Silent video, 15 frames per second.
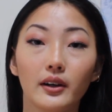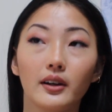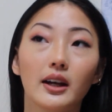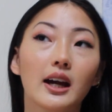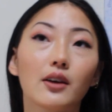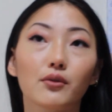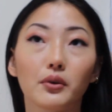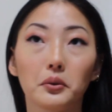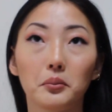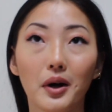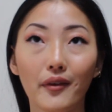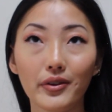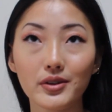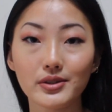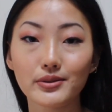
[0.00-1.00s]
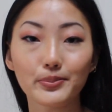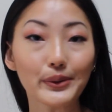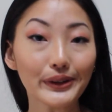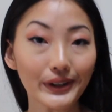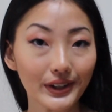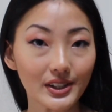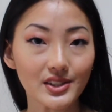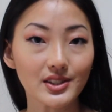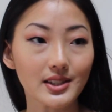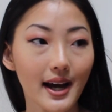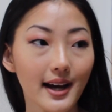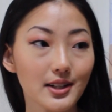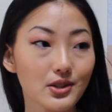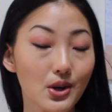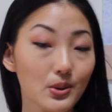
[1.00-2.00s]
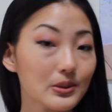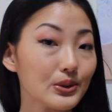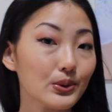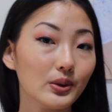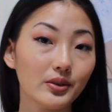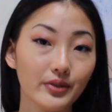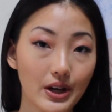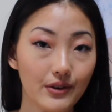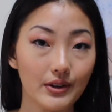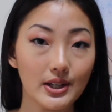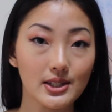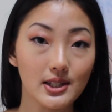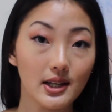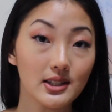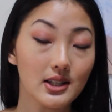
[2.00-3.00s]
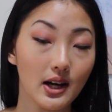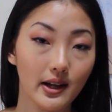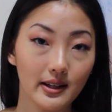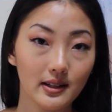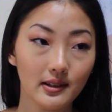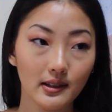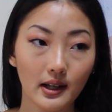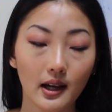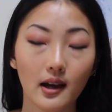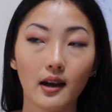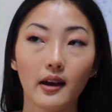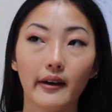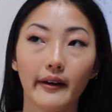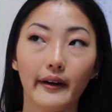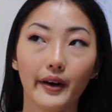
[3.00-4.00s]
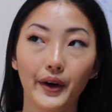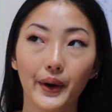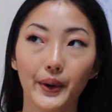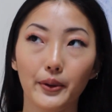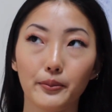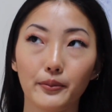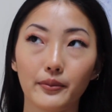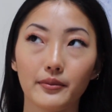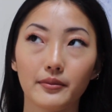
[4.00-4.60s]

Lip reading: handful of months because I don't do a favorites a ton. I